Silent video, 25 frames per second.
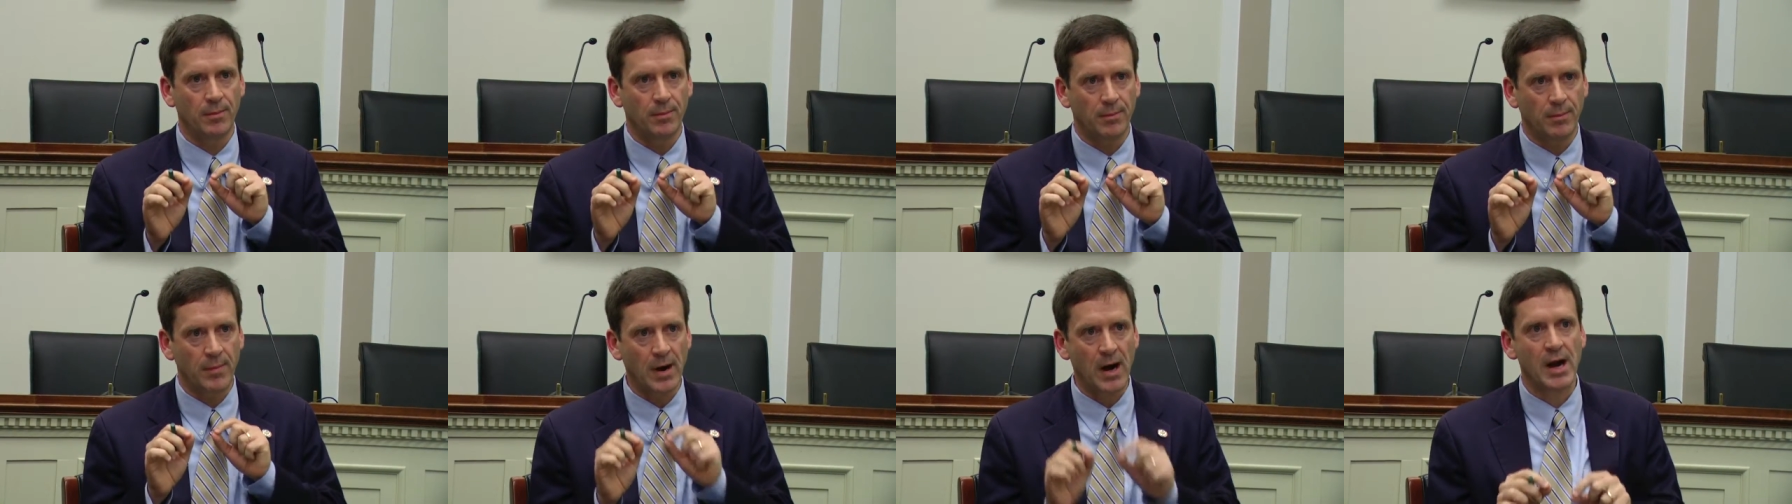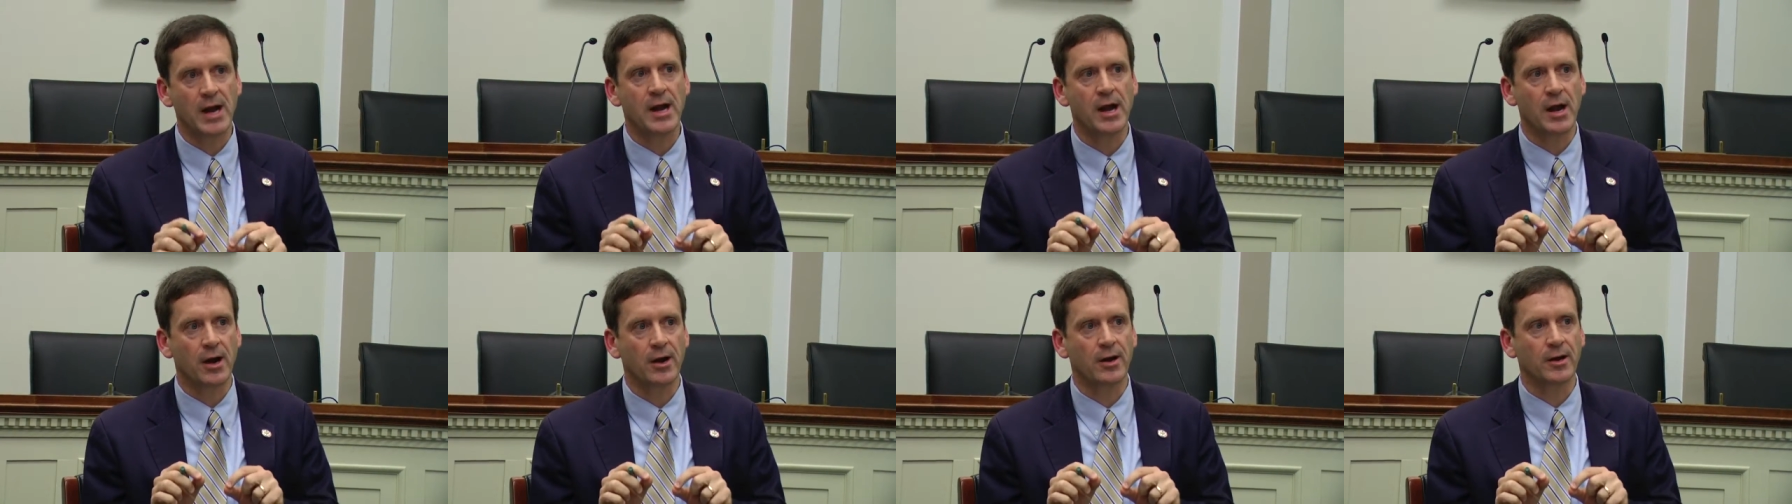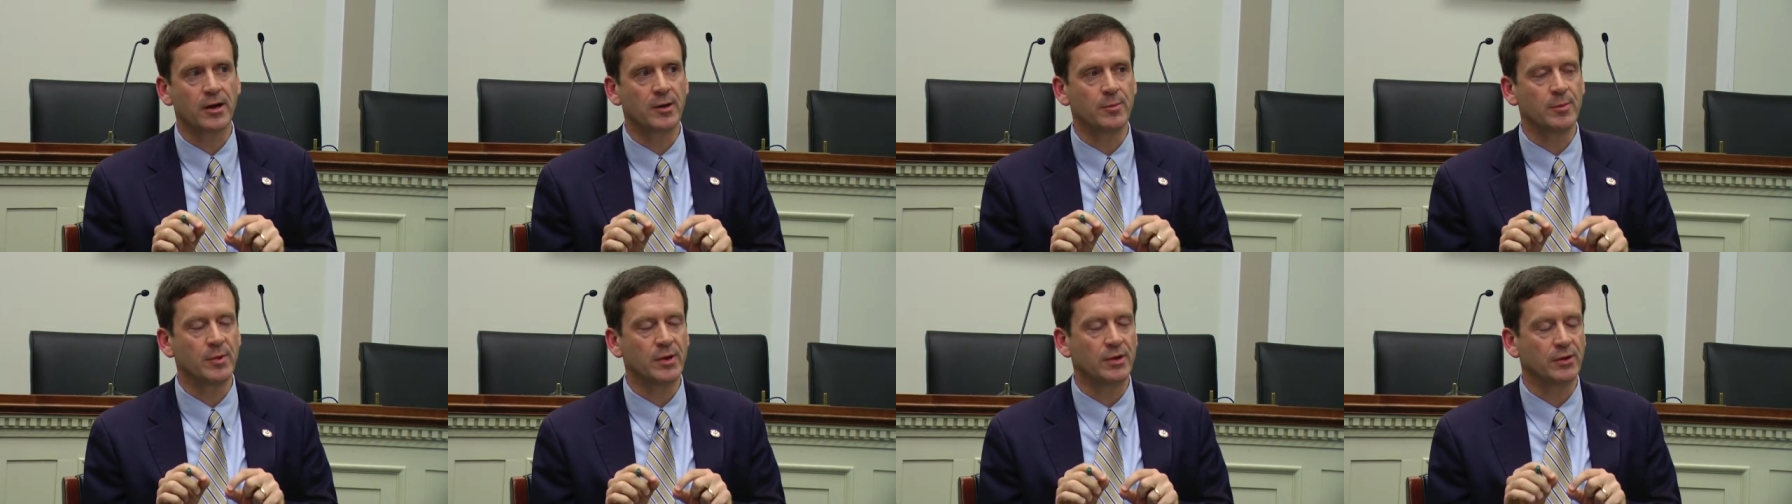my
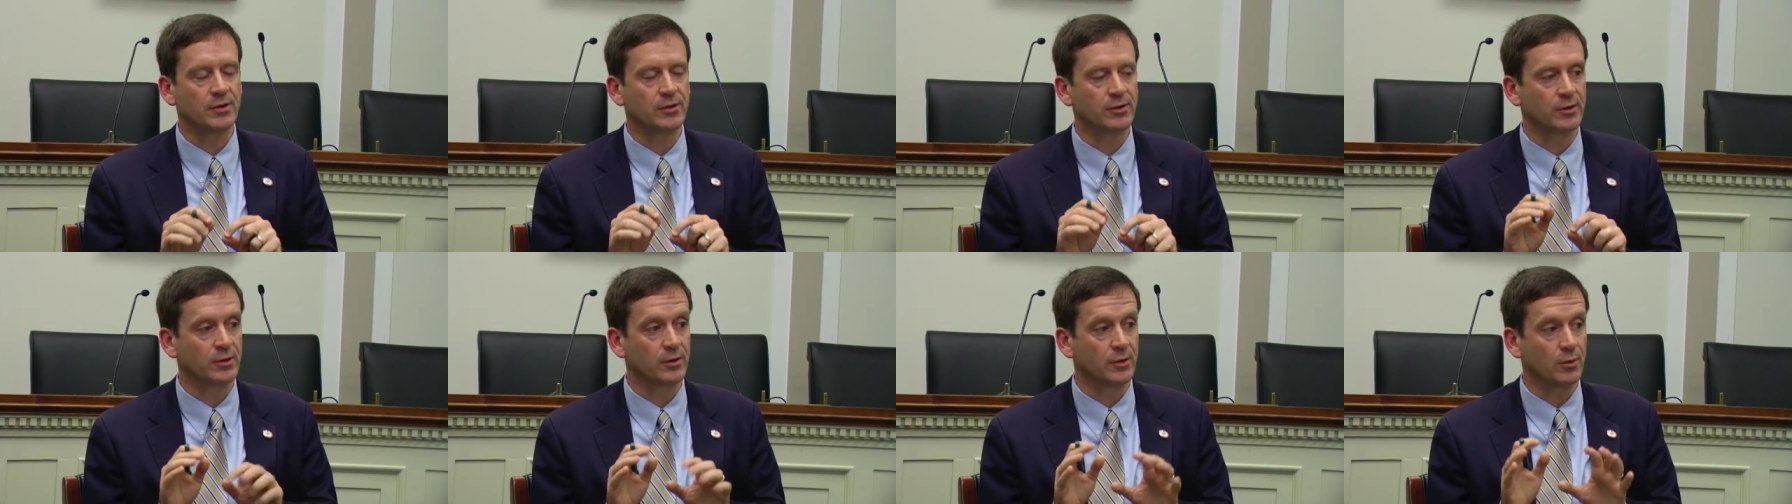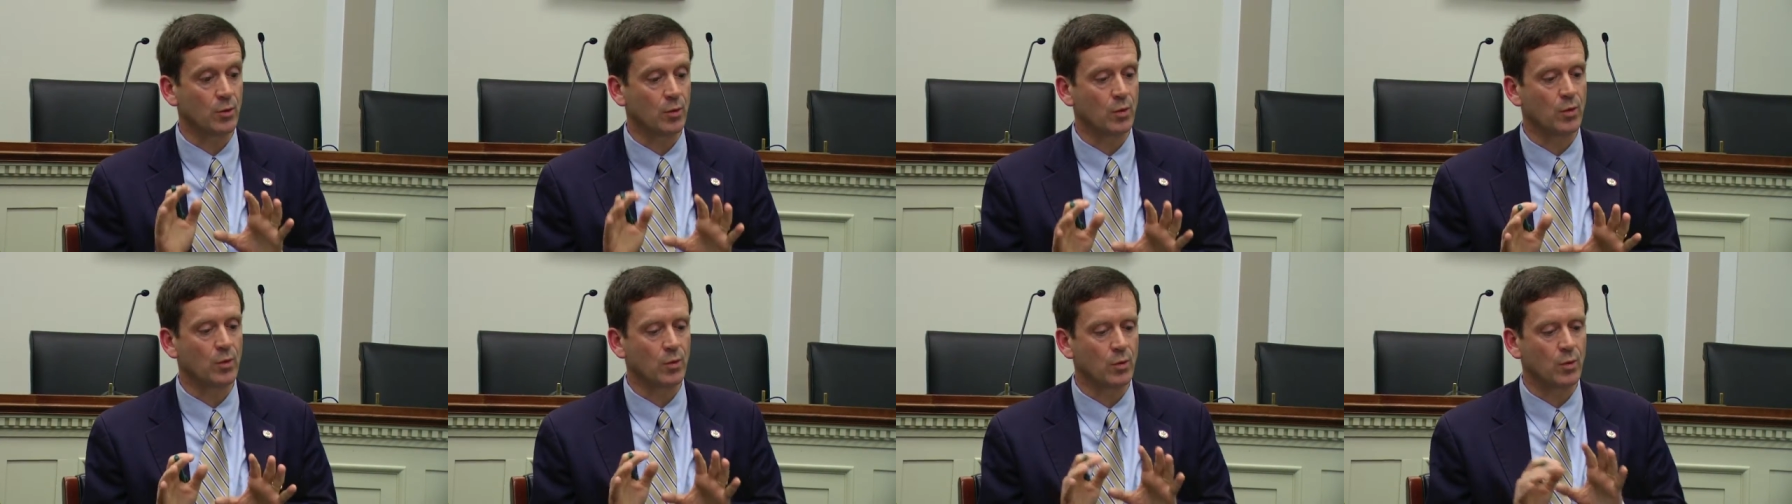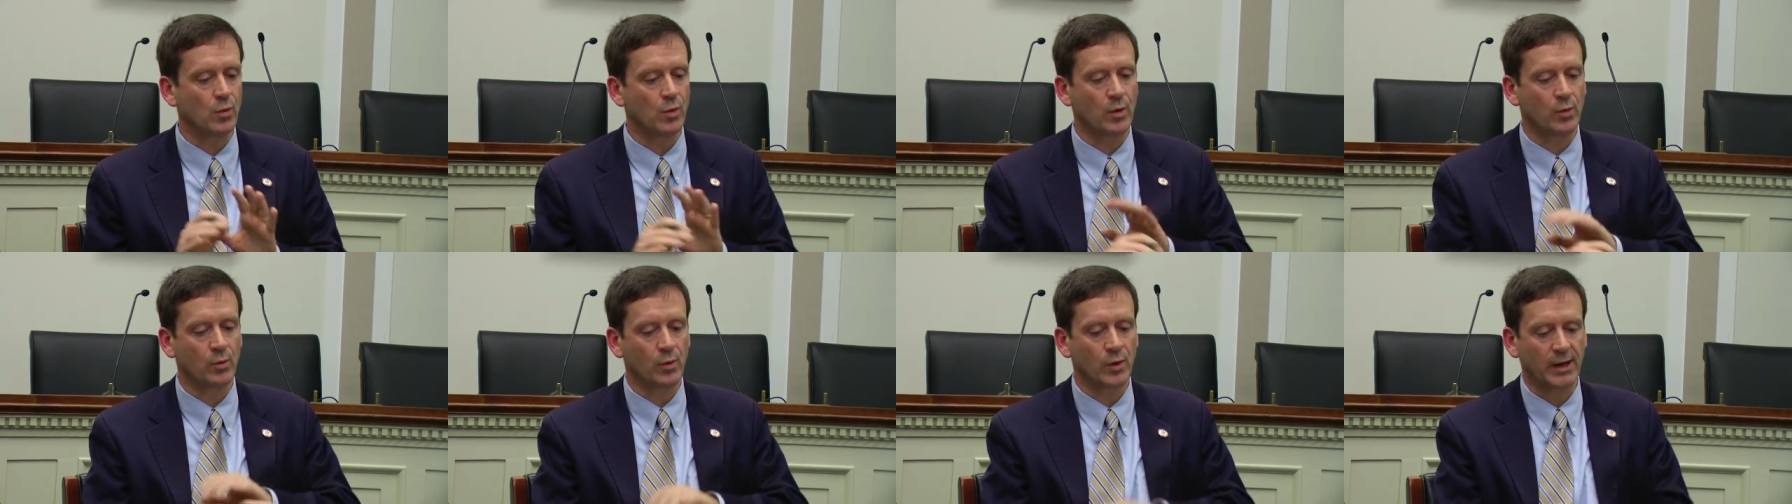argument, or
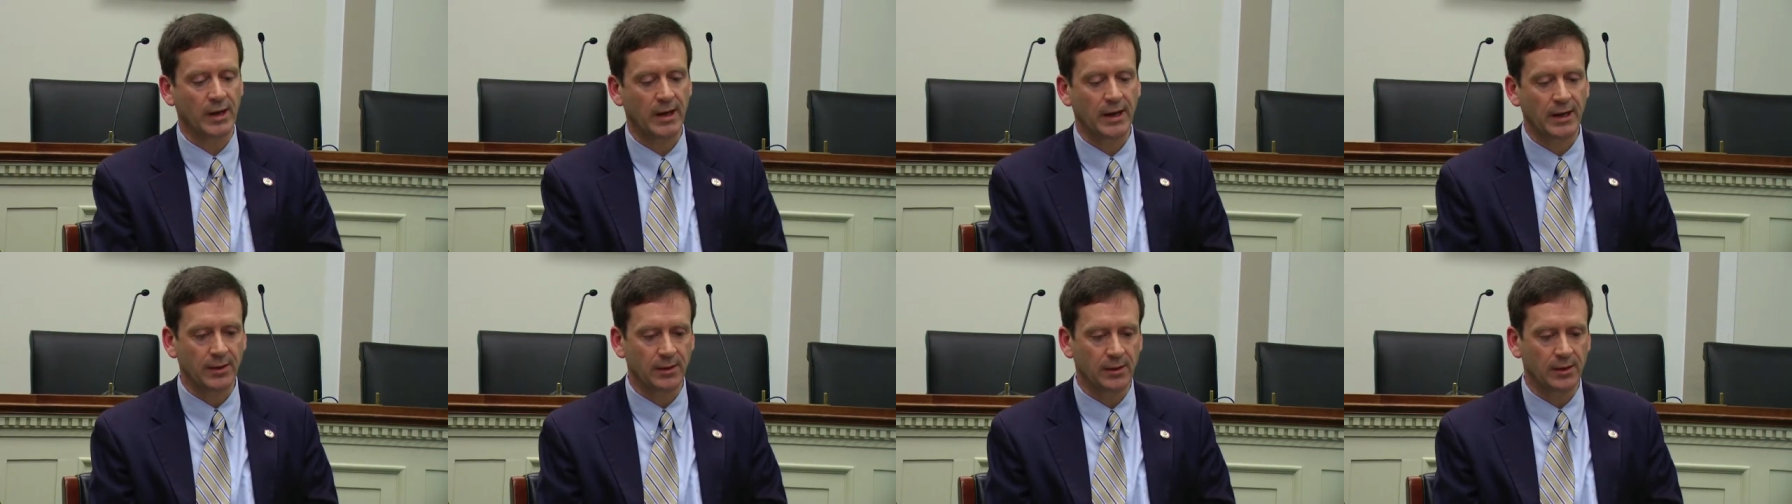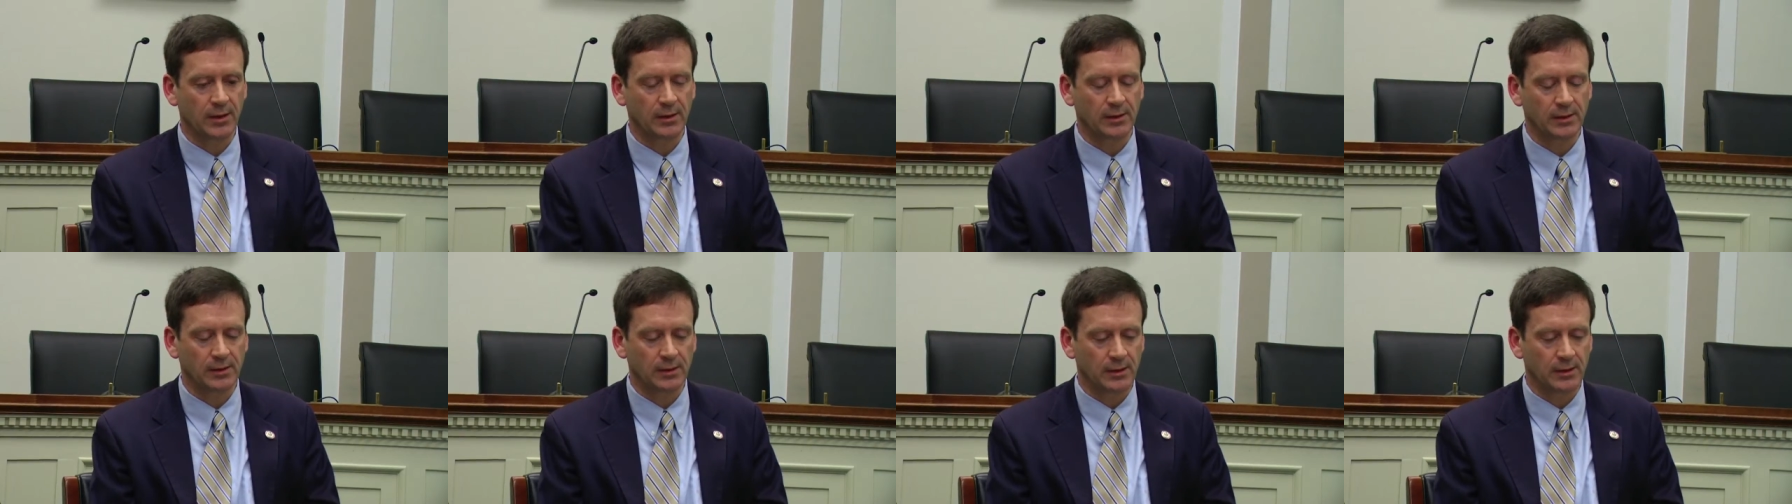what I'd